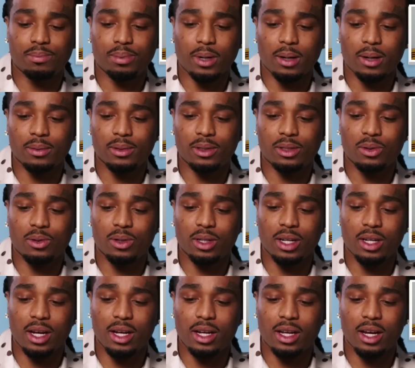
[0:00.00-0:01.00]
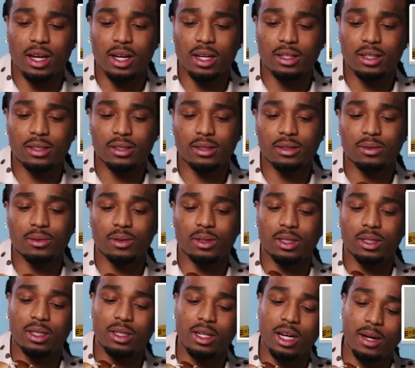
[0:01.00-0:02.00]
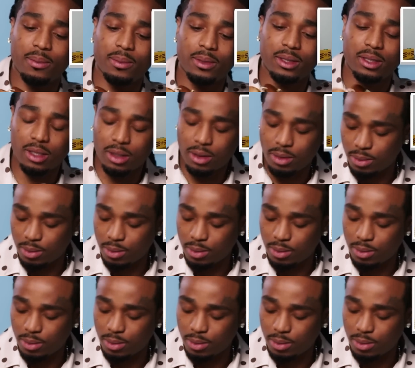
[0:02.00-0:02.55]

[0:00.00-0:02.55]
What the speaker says: probably 28K with the diamonds in